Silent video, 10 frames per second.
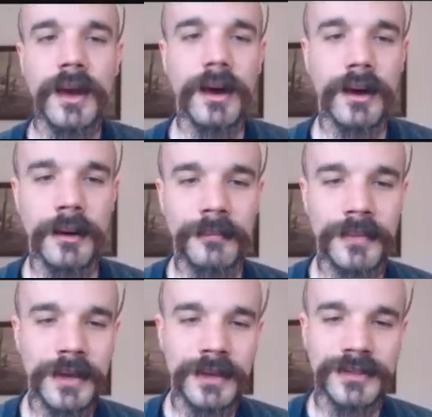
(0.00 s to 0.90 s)

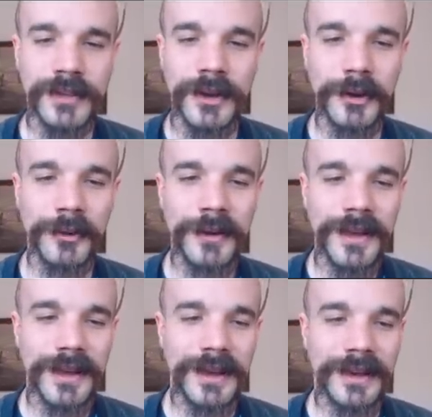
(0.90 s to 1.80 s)
Um,
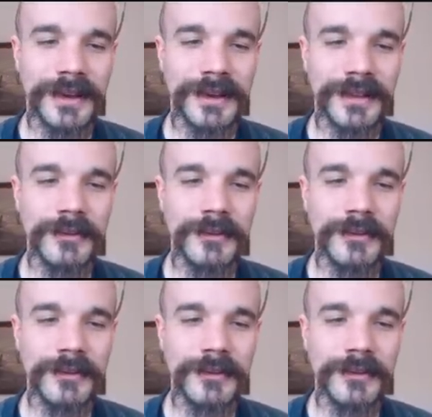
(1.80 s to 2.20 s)
so uh,